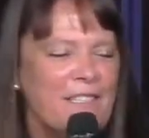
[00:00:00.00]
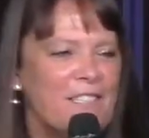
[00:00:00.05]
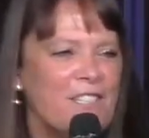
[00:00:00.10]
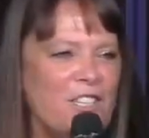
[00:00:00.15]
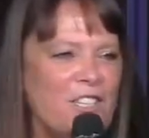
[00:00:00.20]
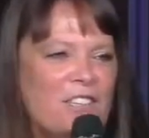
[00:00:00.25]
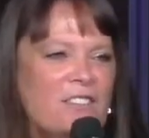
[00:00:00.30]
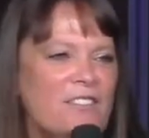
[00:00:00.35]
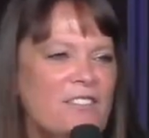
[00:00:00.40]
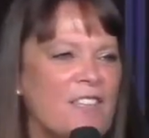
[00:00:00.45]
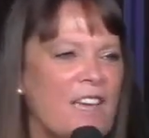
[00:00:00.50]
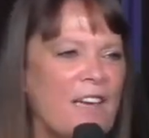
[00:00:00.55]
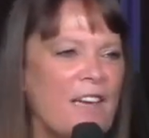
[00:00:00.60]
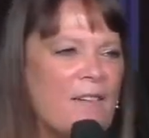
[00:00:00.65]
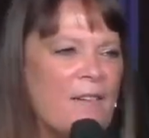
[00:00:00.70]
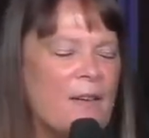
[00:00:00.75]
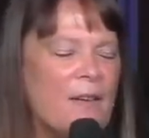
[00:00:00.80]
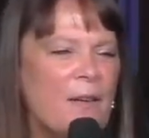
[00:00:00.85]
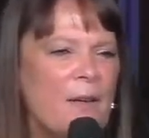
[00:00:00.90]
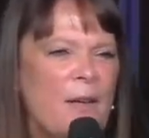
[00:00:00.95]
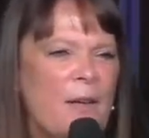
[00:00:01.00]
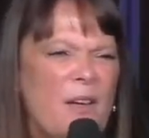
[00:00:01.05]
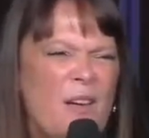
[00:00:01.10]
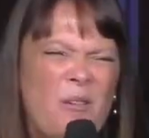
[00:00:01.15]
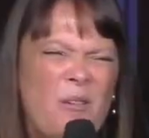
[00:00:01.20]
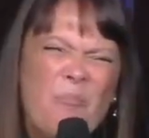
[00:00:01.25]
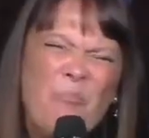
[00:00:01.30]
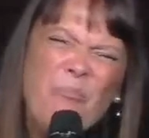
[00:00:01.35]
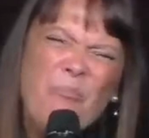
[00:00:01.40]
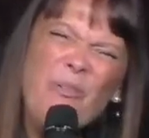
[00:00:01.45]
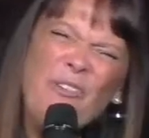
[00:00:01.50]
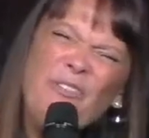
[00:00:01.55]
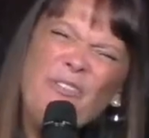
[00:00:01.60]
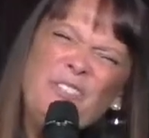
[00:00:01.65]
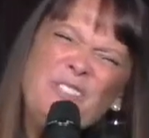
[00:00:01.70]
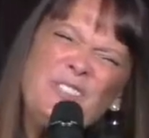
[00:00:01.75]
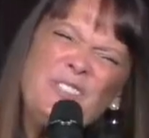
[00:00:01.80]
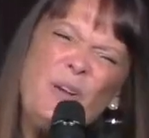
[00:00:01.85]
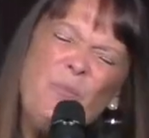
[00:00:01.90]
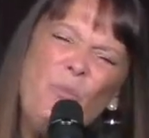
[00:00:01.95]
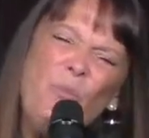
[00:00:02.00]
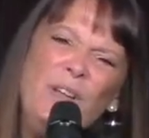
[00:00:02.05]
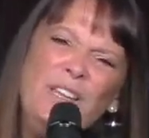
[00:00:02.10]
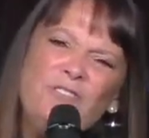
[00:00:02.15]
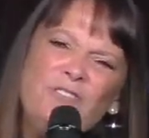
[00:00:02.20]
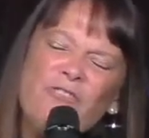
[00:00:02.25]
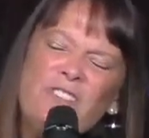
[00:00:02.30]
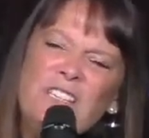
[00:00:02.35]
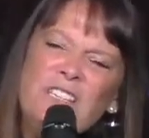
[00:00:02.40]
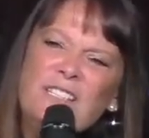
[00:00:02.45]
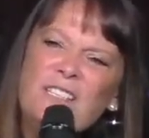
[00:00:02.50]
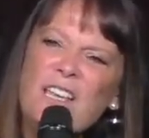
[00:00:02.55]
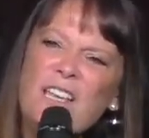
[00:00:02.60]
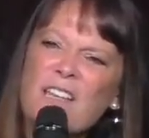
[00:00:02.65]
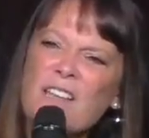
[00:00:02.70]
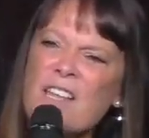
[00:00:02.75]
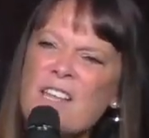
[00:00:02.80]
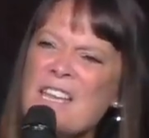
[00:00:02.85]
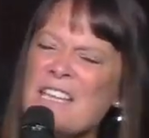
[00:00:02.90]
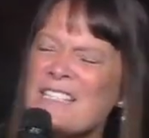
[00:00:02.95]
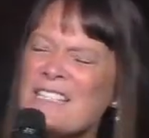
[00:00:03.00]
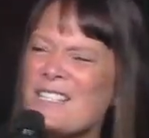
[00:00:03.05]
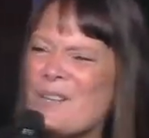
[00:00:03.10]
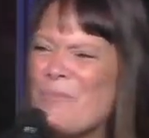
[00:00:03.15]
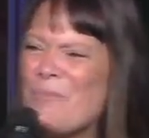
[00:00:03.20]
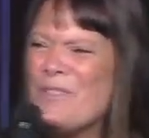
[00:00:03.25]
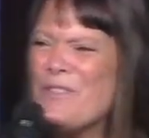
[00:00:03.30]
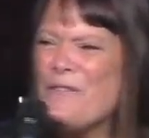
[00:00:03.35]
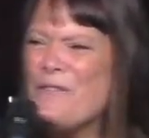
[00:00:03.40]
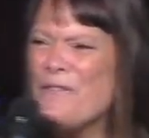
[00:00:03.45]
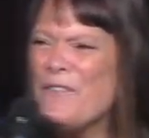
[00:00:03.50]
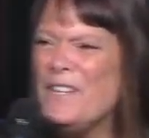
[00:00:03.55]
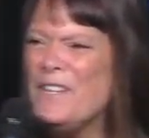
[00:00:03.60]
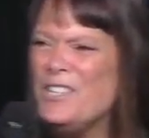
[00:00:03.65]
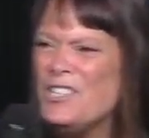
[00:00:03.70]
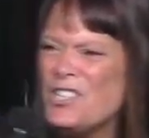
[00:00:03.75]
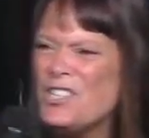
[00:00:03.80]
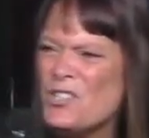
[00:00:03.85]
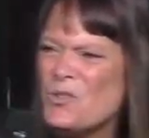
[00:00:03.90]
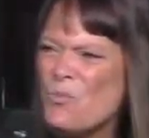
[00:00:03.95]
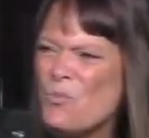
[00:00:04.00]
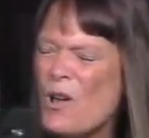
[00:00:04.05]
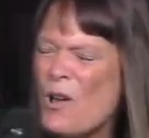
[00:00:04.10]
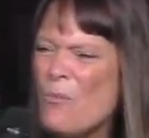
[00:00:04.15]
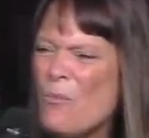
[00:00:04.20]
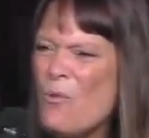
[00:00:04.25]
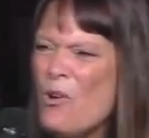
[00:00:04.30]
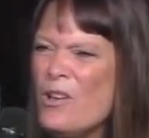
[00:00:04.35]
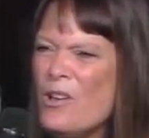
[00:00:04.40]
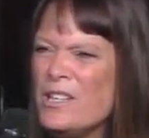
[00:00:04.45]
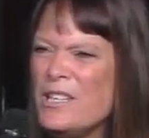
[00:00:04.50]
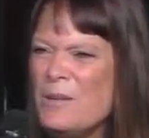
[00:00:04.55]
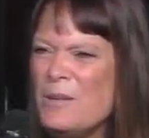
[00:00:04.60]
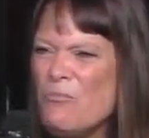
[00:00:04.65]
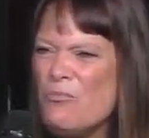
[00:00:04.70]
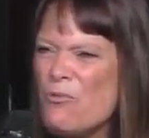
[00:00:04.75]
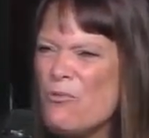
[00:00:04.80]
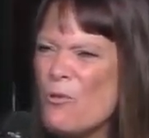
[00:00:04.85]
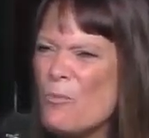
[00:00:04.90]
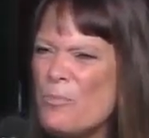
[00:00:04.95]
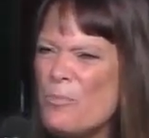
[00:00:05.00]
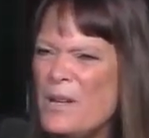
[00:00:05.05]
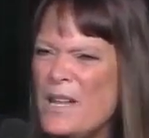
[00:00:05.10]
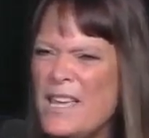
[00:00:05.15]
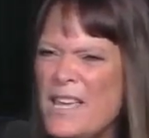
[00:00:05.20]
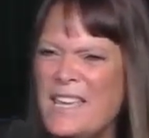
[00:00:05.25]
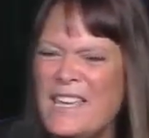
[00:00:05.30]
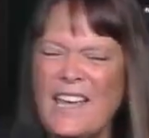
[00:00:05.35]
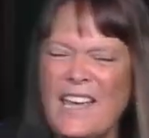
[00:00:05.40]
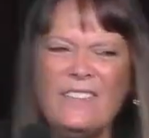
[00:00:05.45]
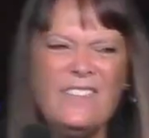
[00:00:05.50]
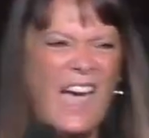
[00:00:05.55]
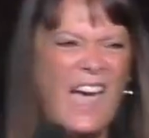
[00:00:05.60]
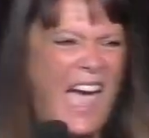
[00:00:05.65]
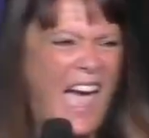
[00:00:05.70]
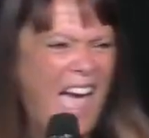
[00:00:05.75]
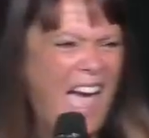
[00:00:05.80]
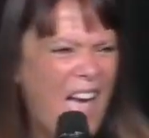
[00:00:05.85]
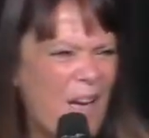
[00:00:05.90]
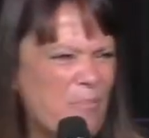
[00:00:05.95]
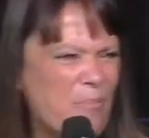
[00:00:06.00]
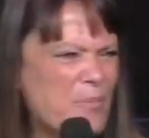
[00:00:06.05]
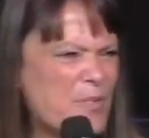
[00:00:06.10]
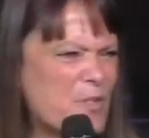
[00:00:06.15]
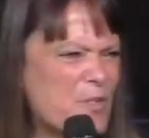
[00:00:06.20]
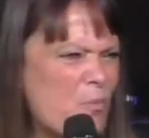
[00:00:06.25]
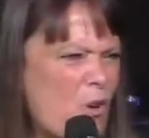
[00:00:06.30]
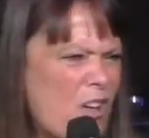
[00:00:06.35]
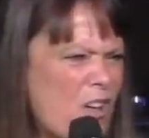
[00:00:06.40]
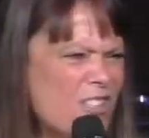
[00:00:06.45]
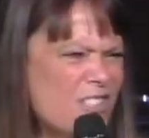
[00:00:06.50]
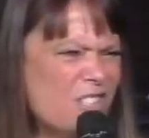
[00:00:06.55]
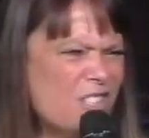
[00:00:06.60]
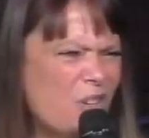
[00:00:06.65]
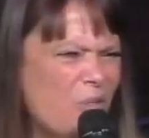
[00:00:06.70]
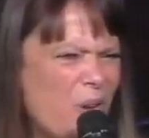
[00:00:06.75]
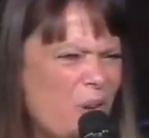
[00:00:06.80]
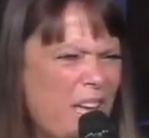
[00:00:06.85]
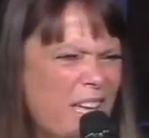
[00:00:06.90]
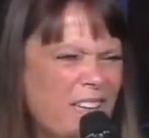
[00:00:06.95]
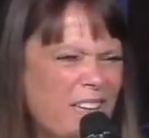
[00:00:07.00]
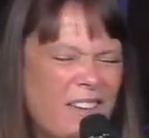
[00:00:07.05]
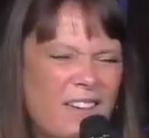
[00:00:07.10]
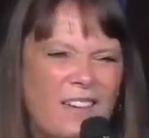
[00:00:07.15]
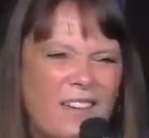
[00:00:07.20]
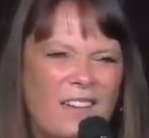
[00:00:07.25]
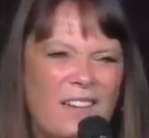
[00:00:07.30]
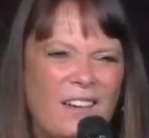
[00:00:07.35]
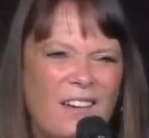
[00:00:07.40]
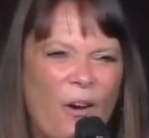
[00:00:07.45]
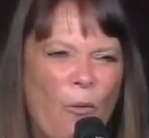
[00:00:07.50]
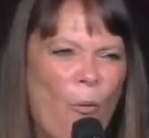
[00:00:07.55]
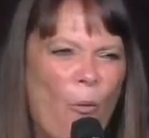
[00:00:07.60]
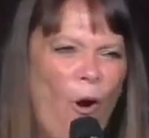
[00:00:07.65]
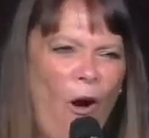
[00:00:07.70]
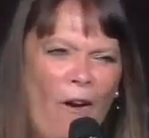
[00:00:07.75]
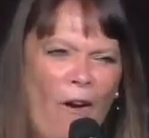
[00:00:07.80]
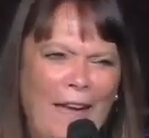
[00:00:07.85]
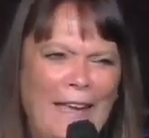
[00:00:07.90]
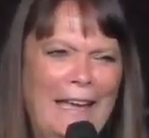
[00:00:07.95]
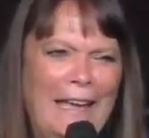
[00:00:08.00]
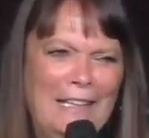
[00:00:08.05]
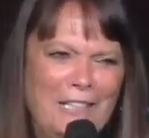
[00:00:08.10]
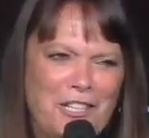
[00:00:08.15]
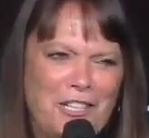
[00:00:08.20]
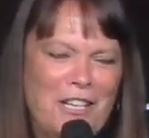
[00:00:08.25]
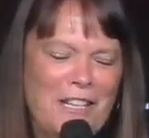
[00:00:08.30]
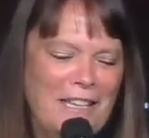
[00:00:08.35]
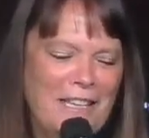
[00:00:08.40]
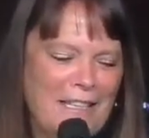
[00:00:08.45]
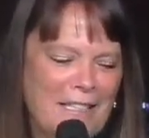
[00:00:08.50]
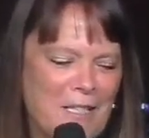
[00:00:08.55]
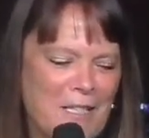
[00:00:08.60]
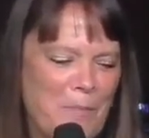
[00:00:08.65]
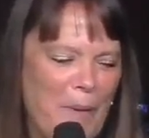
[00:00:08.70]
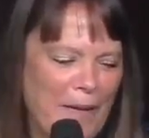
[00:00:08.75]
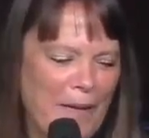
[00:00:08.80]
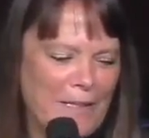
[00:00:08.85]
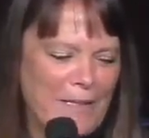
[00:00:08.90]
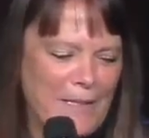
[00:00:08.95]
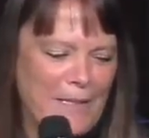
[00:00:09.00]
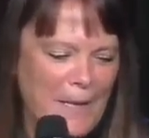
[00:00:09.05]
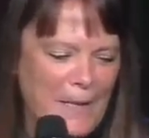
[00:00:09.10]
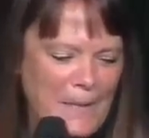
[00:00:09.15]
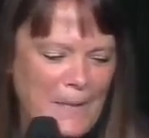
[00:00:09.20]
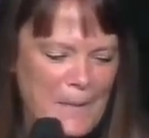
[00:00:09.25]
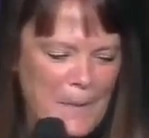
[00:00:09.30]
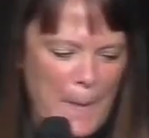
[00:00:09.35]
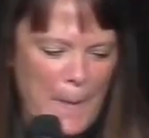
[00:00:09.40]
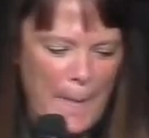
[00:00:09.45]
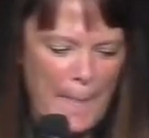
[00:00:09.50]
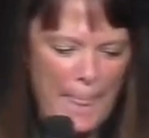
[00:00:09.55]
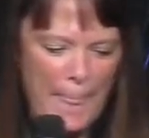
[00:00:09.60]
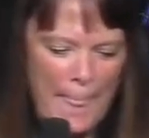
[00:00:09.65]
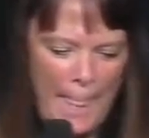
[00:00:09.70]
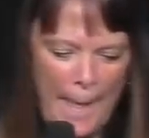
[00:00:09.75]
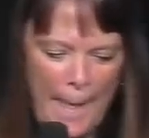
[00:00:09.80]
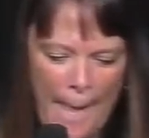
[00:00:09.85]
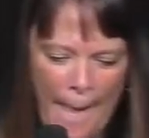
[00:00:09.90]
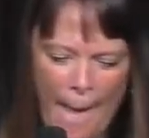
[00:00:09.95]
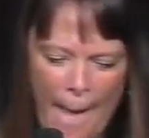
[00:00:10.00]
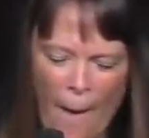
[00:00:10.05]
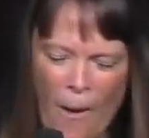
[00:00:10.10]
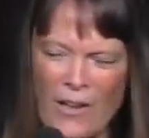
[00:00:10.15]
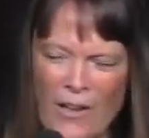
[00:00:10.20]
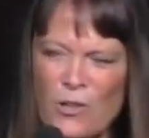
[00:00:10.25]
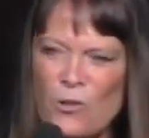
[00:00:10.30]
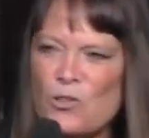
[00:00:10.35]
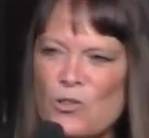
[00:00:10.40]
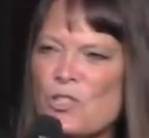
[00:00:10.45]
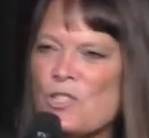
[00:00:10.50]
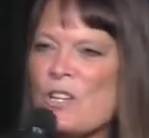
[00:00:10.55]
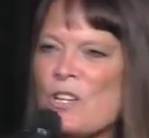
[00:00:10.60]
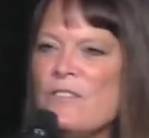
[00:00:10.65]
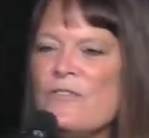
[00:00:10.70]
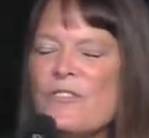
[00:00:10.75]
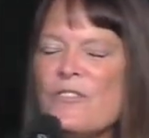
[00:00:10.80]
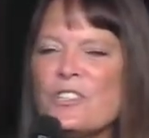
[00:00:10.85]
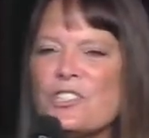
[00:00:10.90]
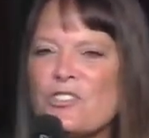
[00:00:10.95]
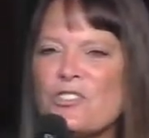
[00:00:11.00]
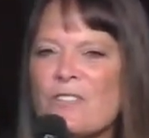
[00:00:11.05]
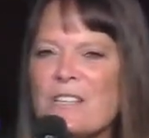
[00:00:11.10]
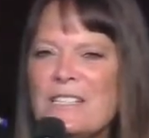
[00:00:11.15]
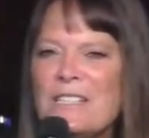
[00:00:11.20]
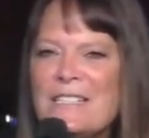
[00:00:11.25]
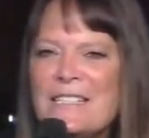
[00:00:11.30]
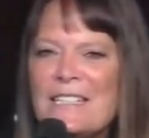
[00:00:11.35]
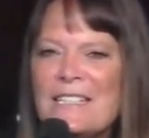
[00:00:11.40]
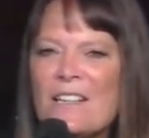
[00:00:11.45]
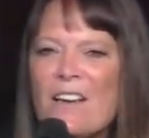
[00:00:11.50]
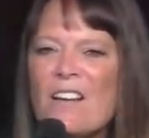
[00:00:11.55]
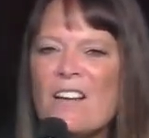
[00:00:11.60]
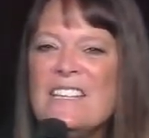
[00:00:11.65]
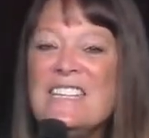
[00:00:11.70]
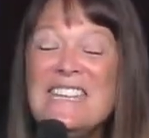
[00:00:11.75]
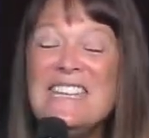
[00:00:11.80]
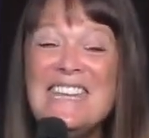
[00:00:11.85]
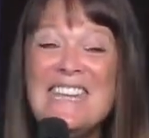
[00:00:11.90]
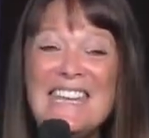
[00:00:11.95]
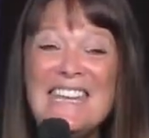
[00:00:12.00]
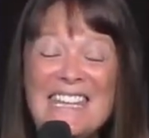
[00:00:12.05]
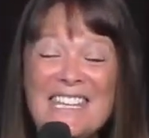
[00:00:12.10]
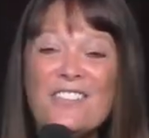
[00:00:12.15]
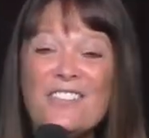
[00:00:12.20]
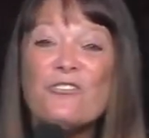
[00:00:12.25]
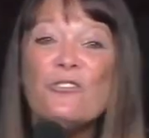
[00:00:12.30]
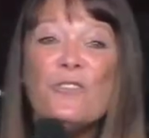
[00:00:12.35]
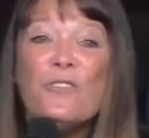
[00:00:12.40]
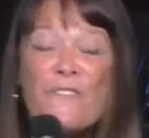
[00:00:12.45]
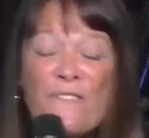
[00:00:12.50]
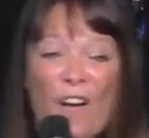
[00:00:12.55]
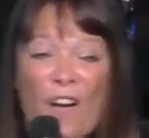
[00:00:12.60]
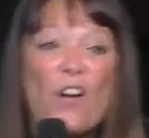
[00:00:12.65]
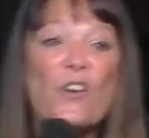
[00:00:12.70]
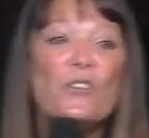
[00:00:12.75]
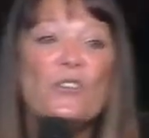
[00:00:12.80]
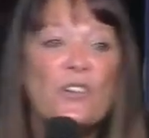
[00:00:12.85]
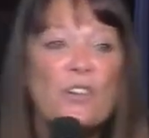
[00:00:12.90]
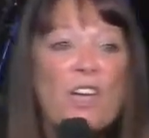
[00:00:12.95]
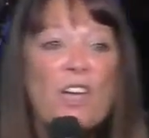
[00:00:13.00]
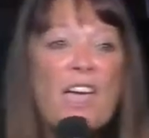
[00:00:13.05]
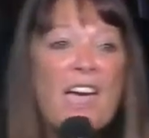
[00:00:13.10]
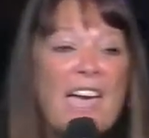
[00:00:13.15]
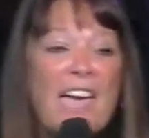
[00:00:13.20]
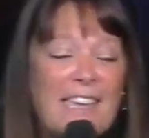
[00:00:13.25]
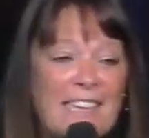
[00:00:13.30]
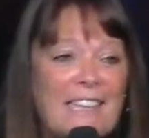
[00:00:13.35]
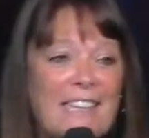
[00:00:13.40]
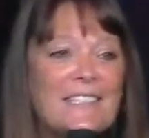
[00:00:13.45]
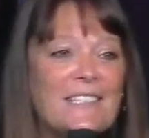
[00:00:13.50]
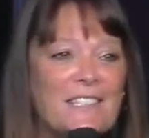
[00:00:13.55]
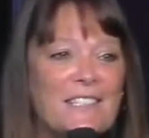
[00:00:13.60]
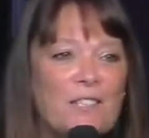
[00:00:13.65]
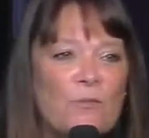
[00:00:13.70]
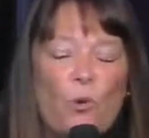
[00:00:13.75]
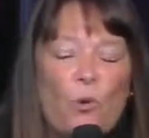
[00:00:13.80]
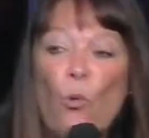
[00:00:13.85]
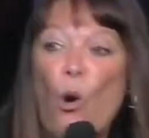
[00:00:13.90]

to use it. But for some weird reason, some of the features weren't working properly and the apps weren't doing what I actually expected. I got so frustrated, I nearly threw the phone against the wall.